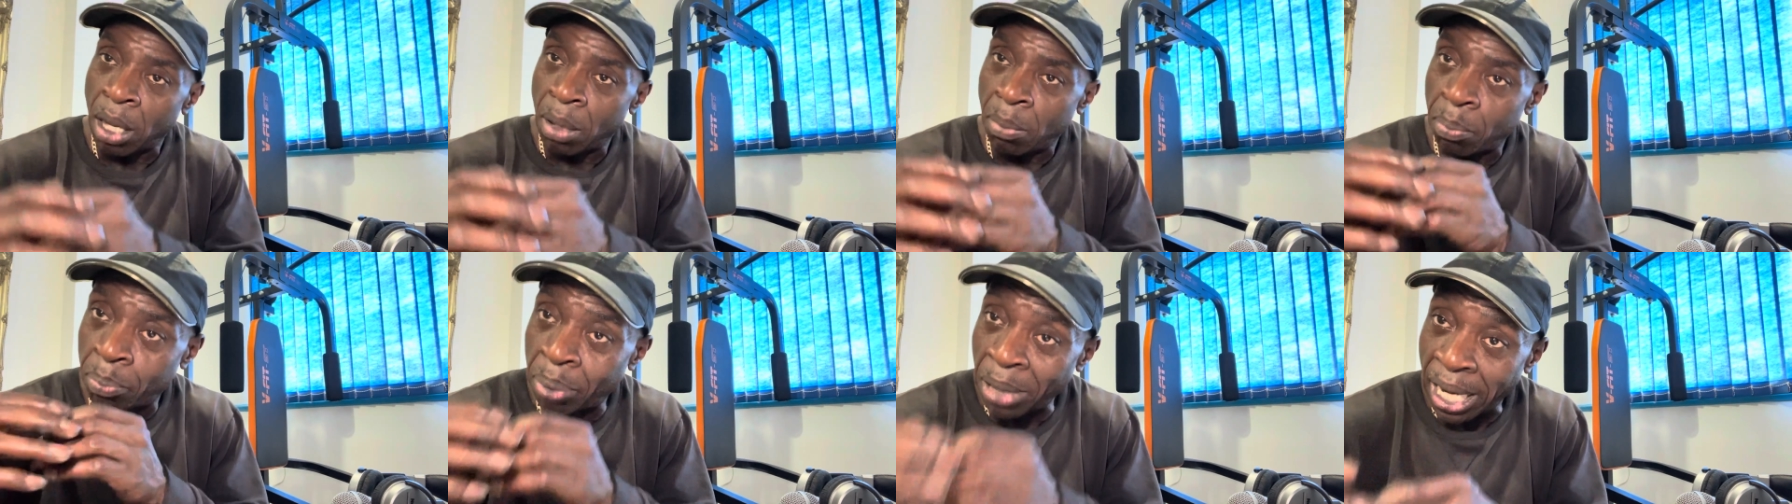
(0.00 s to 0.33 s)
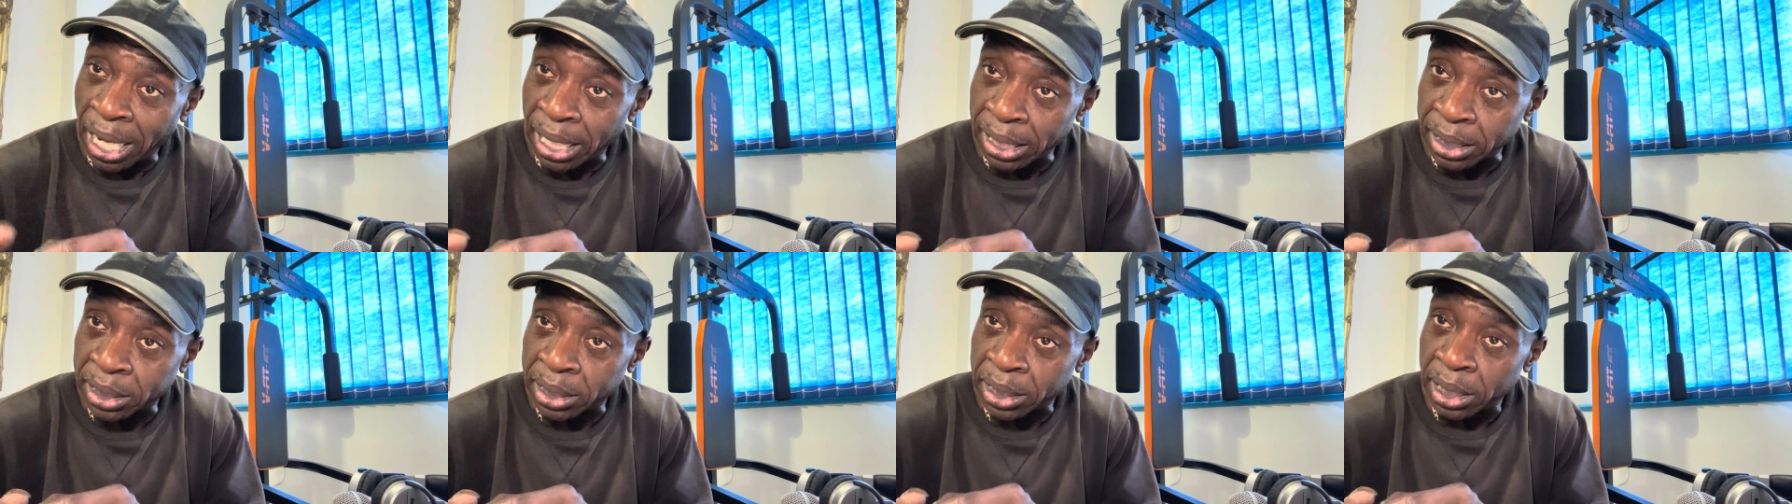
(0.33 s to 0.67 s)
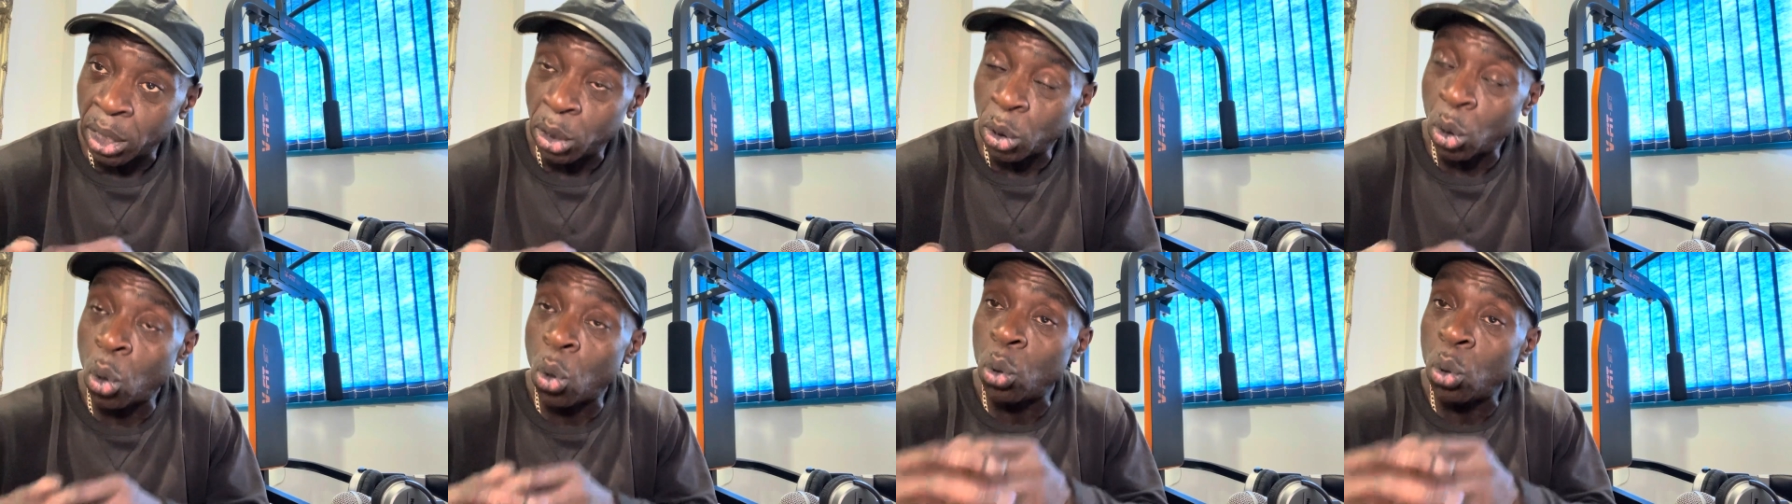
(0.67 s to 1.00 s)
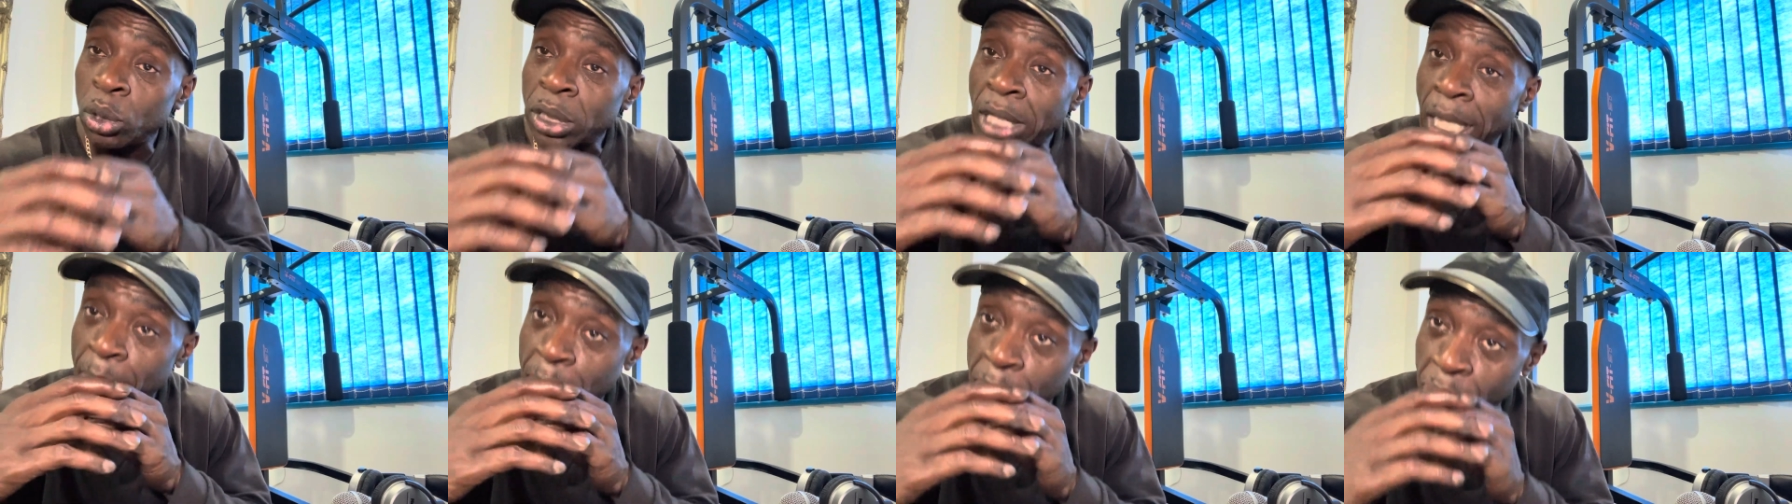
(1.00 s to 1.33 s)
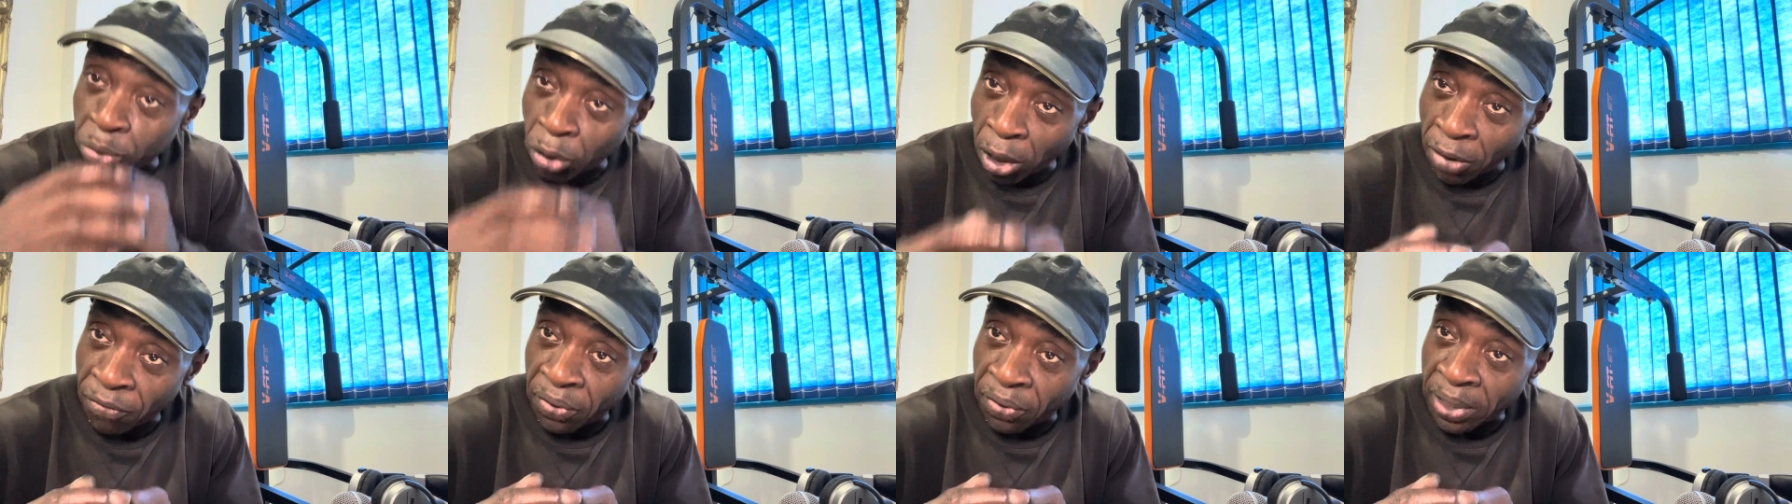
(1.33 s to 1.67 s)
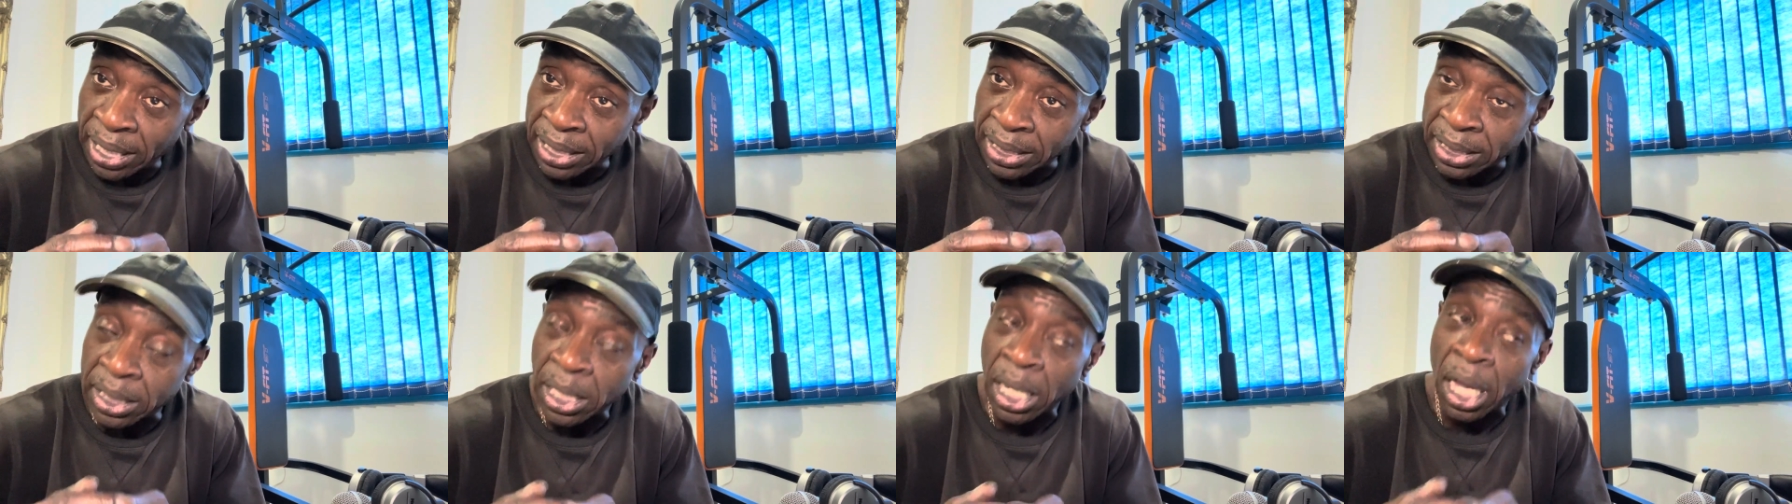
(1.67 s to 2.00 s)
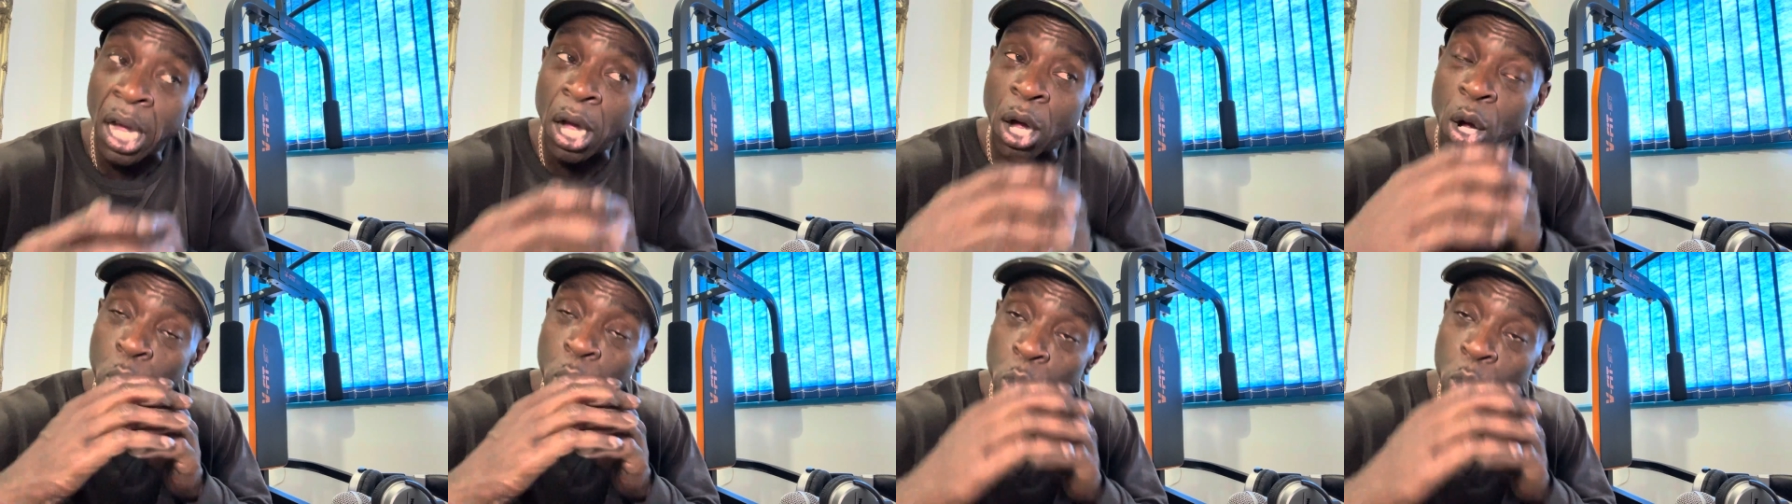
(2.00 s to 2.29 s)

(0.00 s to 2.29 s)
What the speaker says: But all their profits are